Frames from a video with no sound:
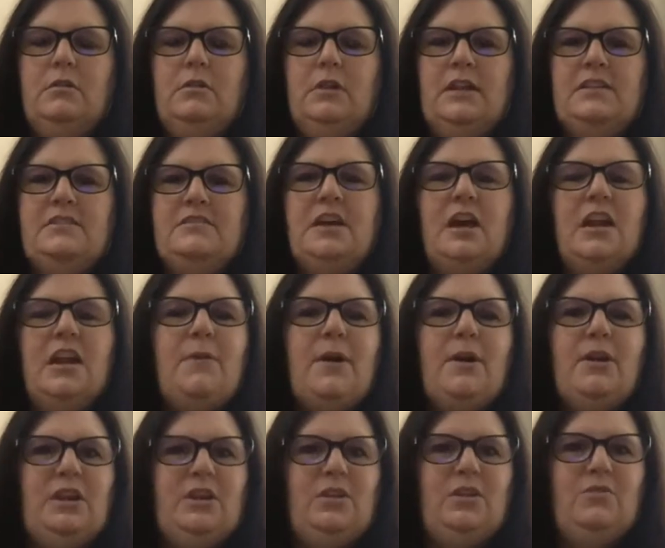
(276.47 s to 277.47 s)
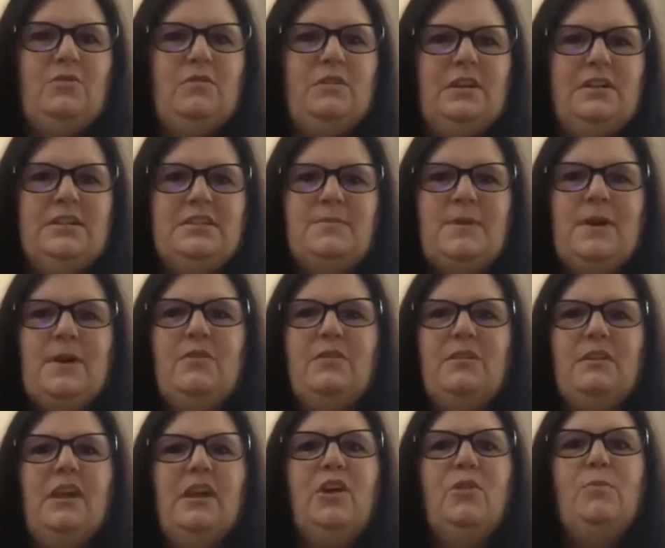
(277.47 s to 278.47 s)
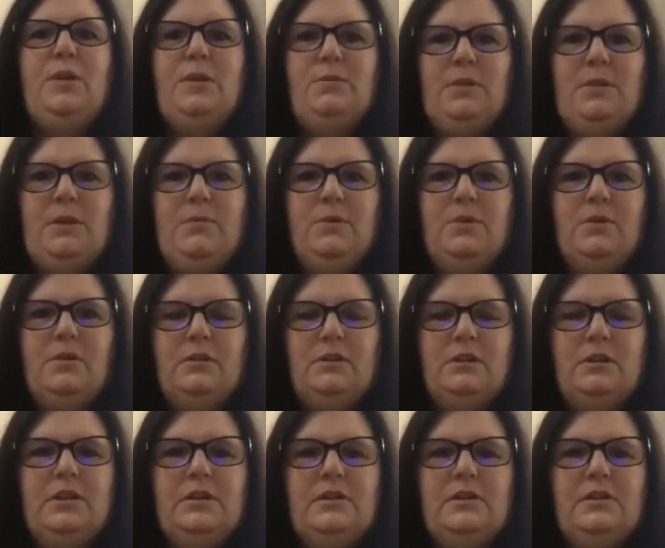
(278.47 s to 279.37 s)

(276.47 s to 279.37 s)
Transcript: it's not about you, it's about helping people.